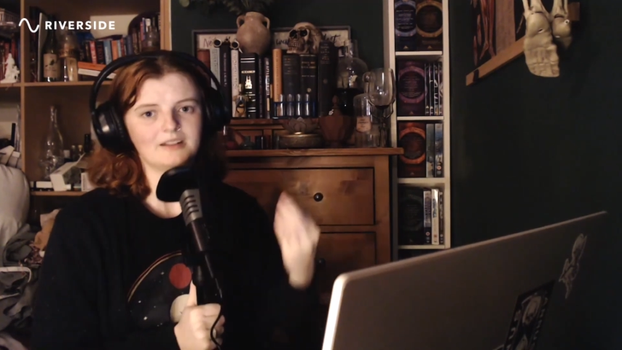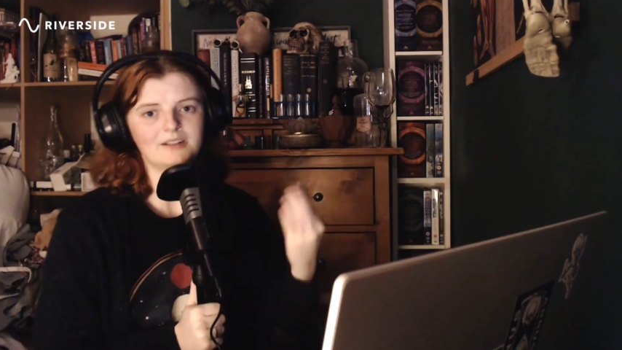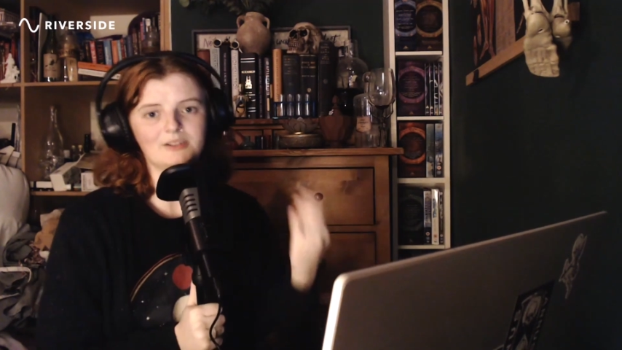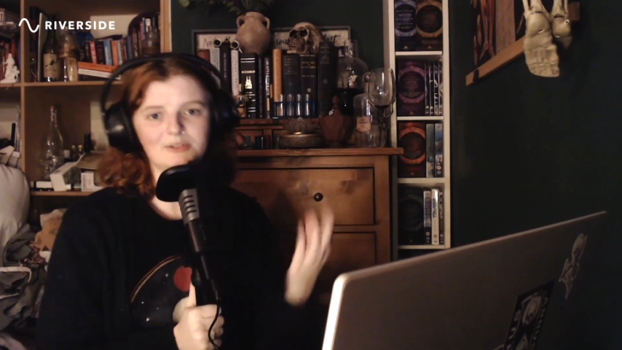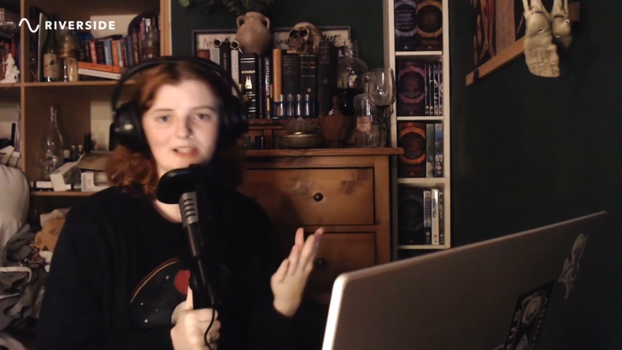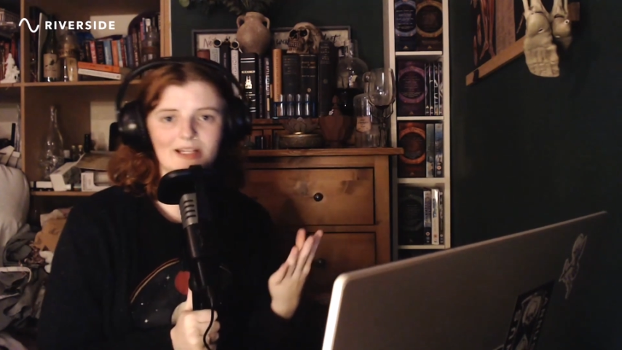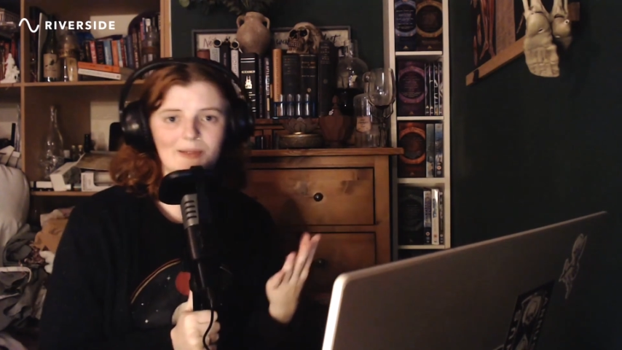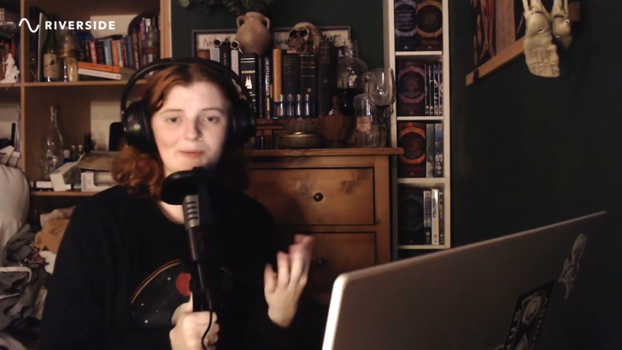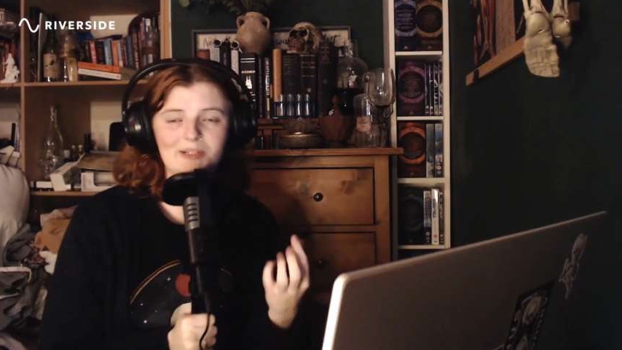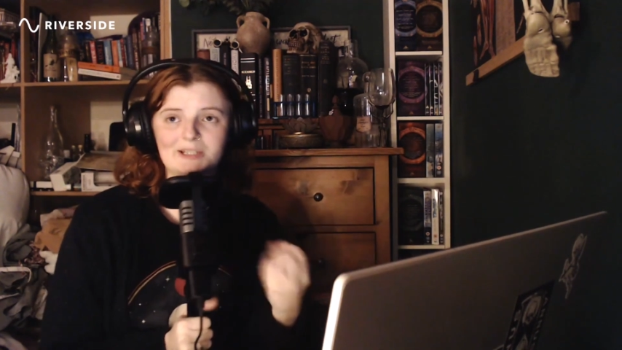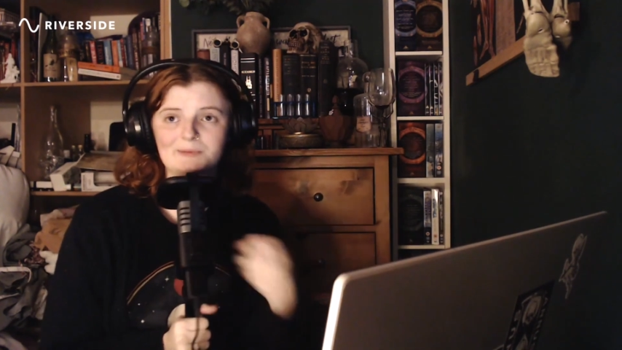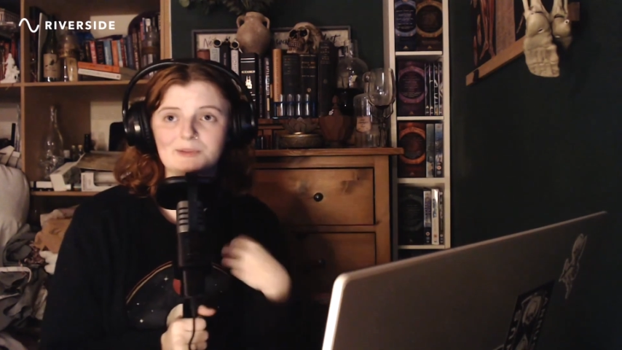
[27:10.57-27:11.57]
Usually when
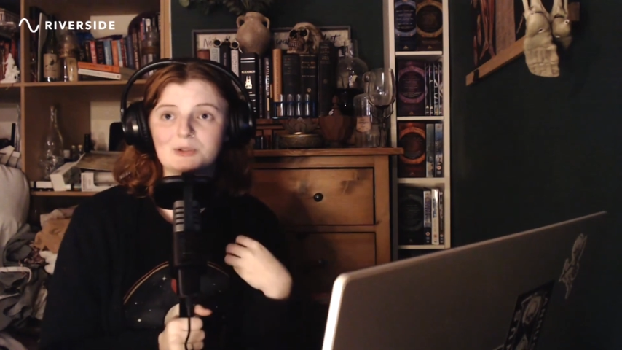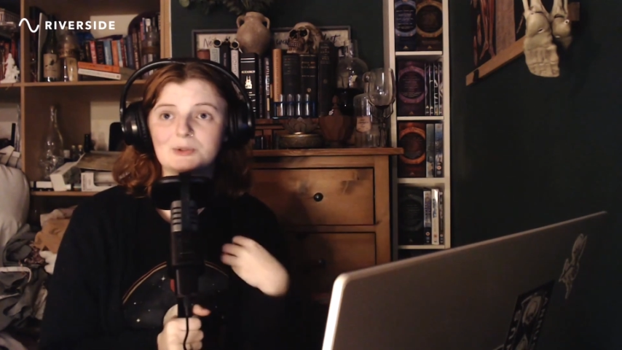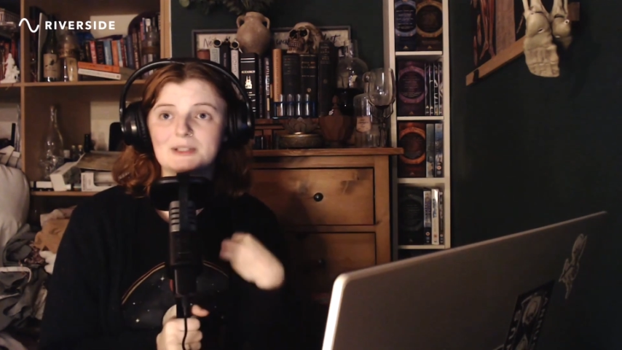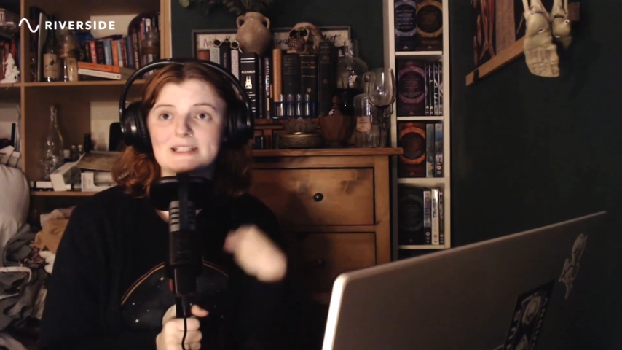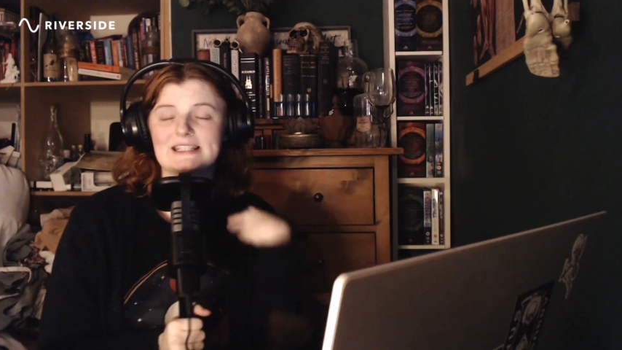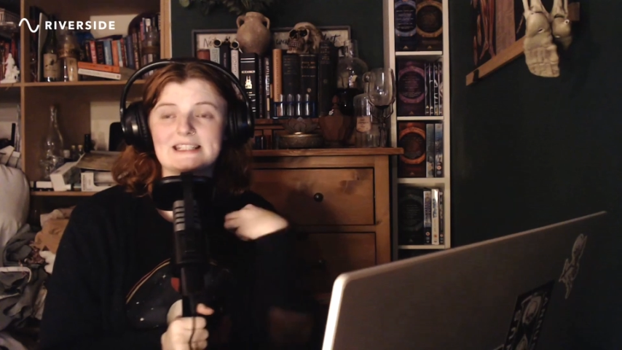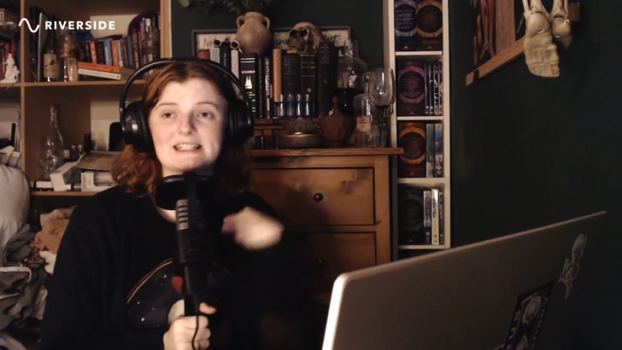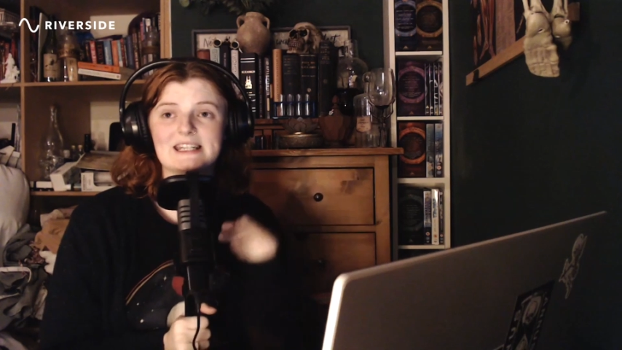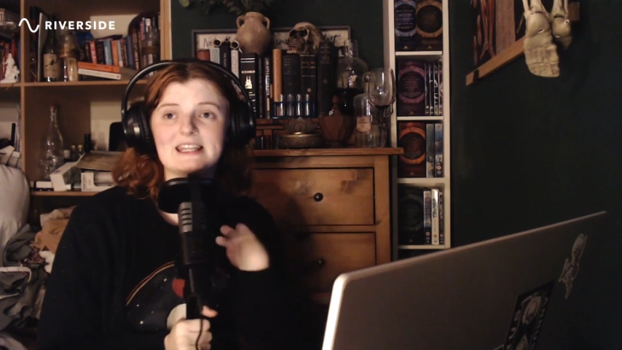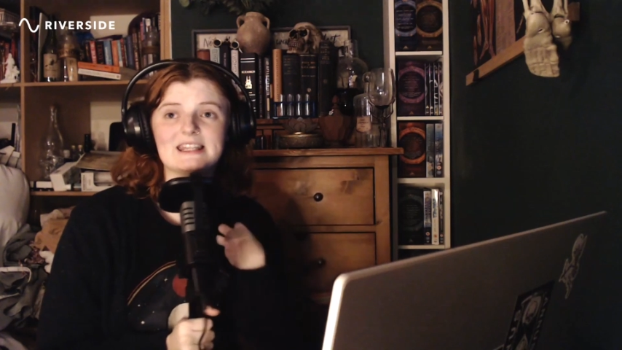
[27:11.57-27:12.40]
I'm recording teeth,